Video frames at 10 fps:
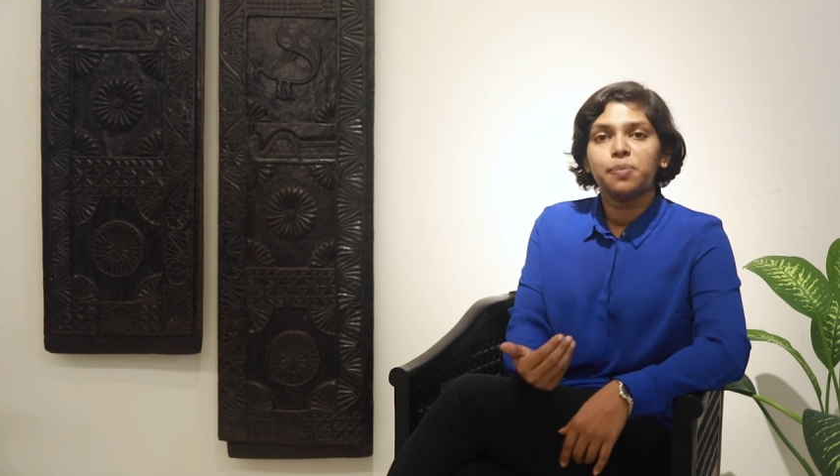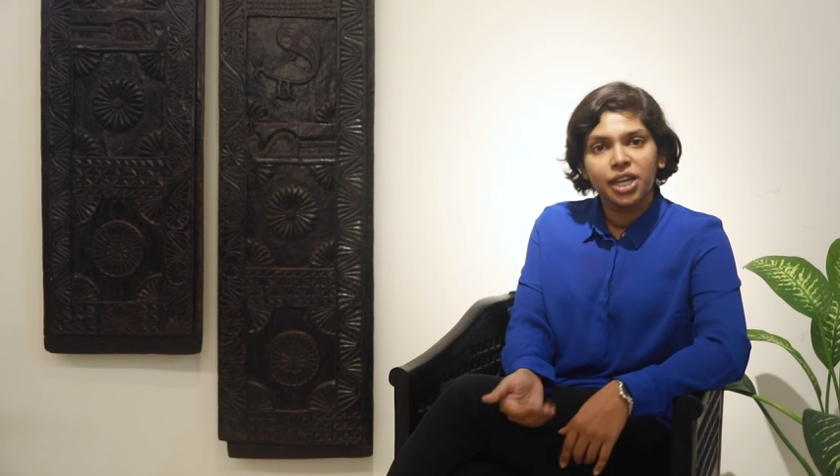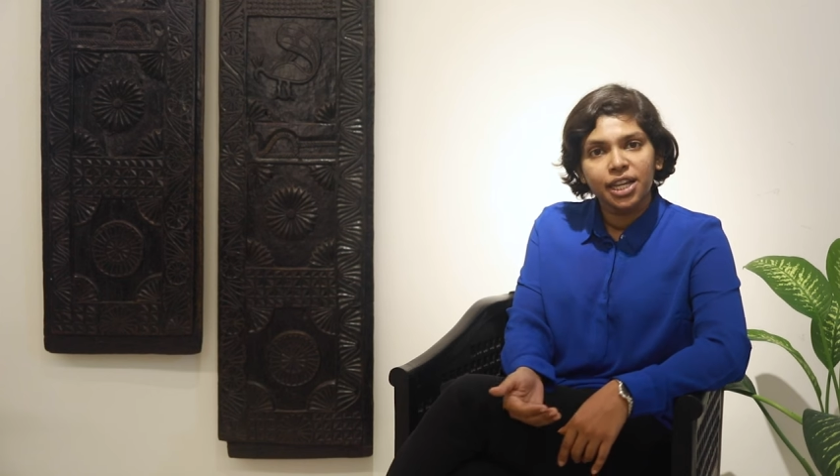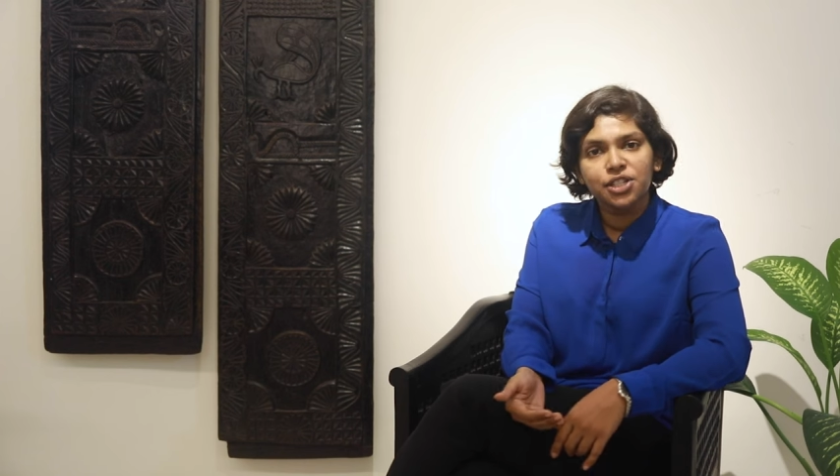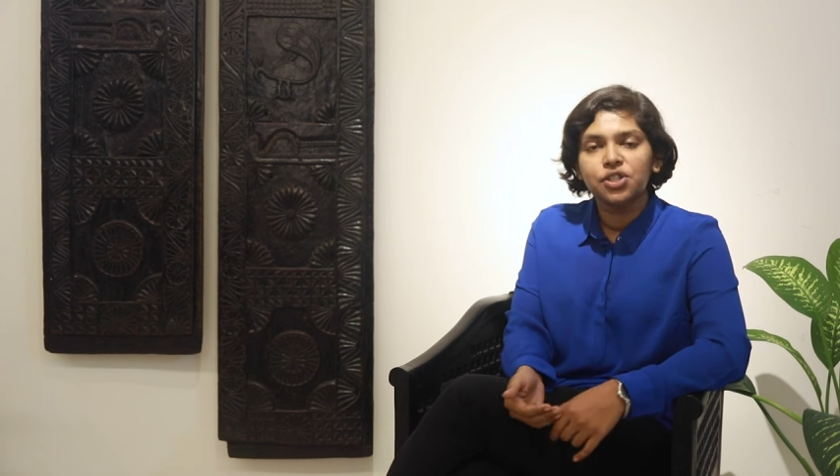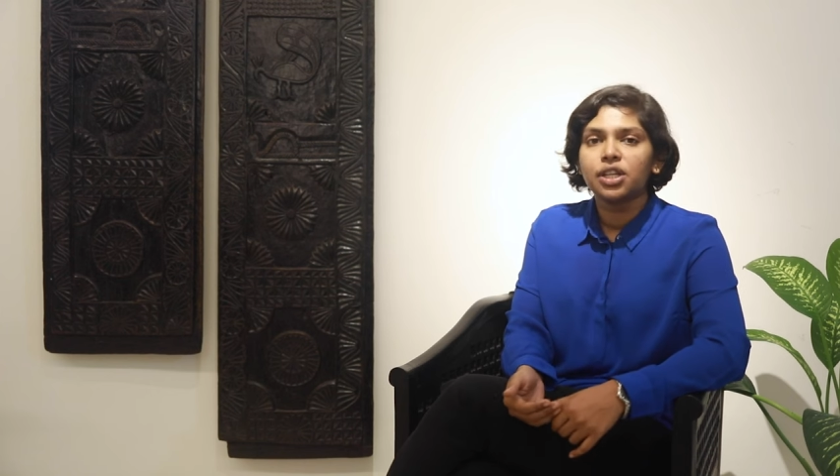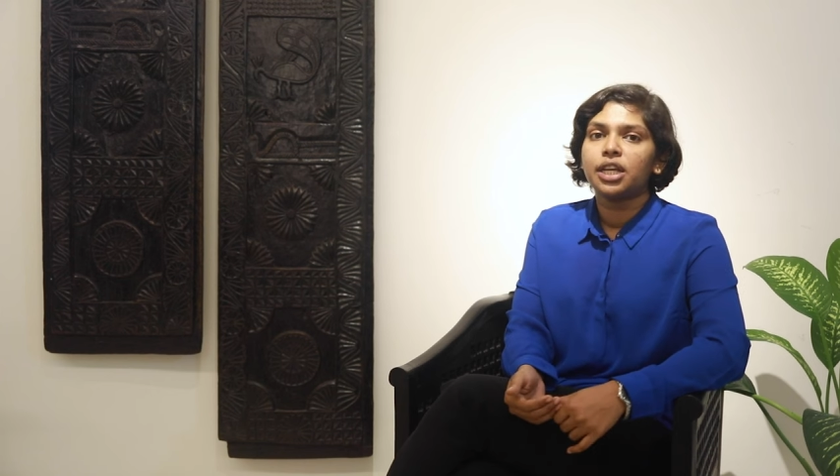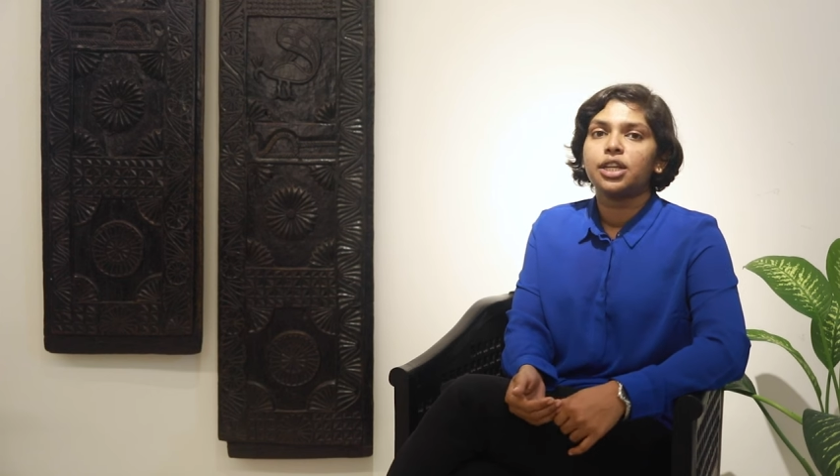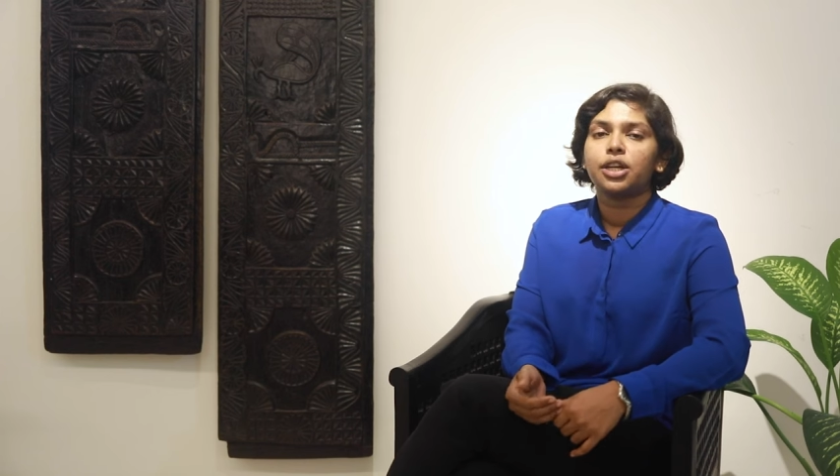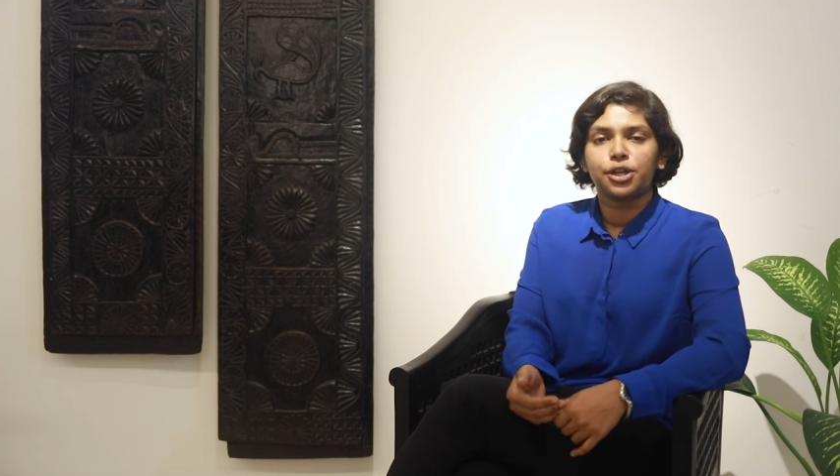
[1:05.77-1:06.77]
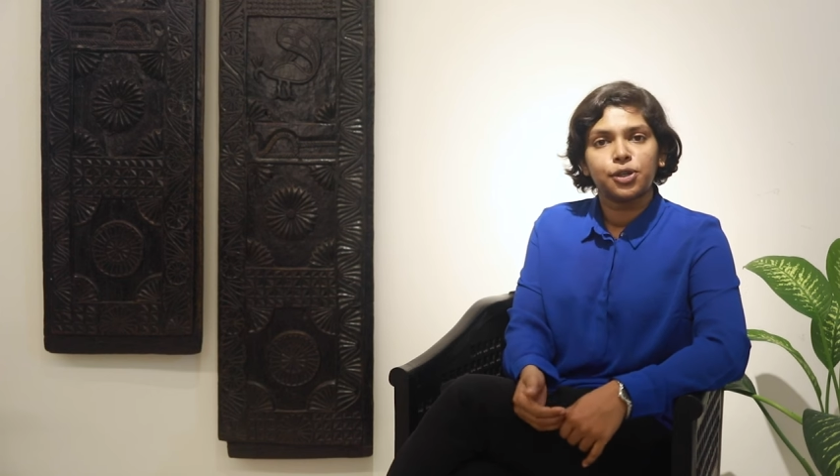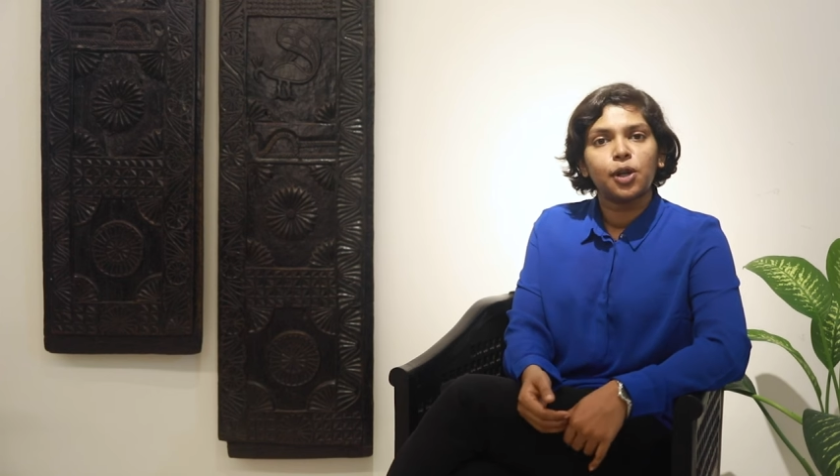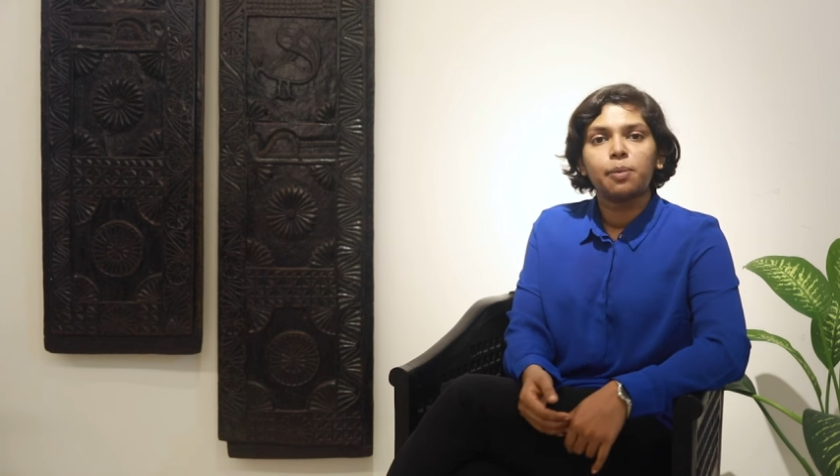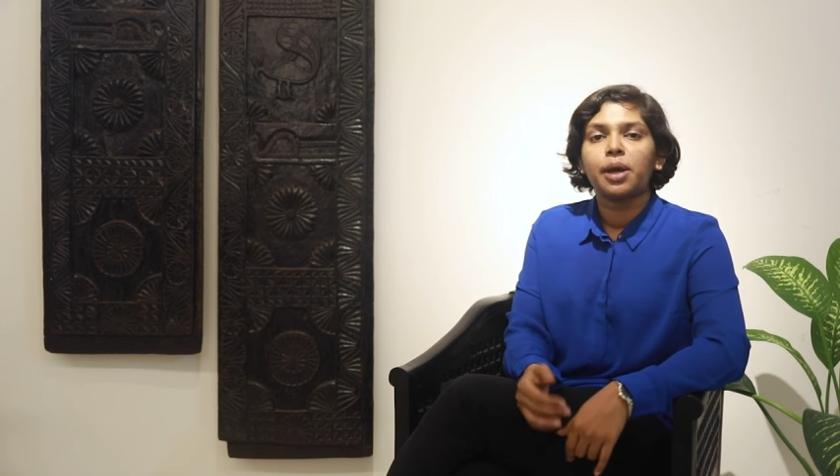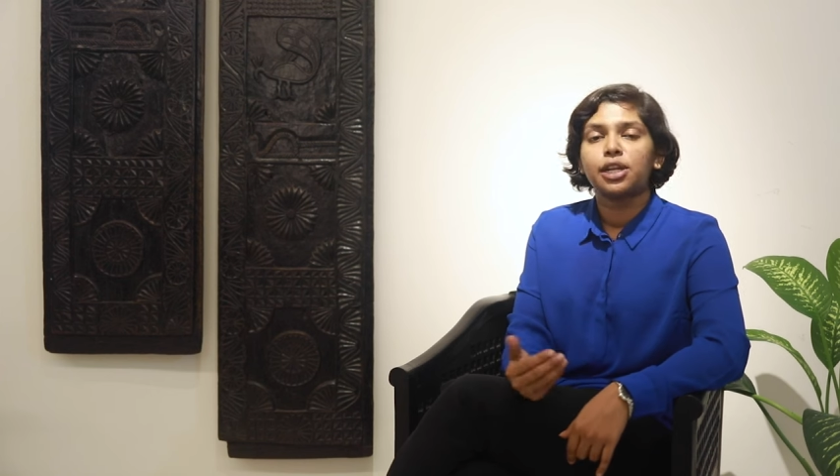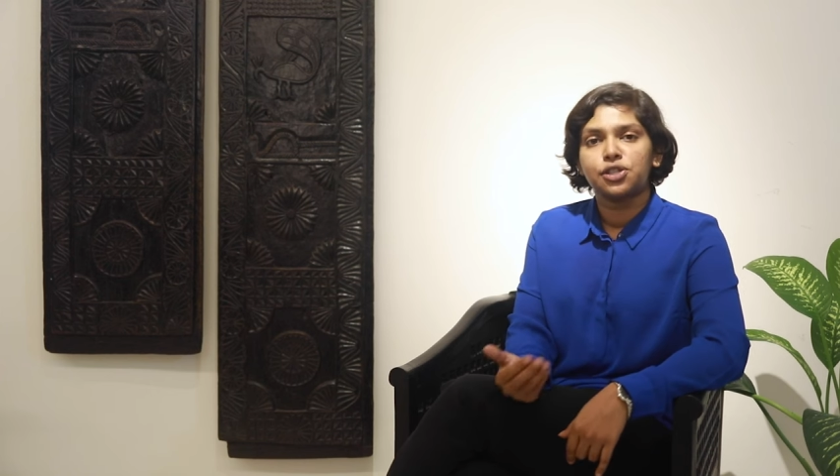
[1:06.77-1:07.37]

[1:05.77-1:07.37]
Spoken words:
PhD in curriculum and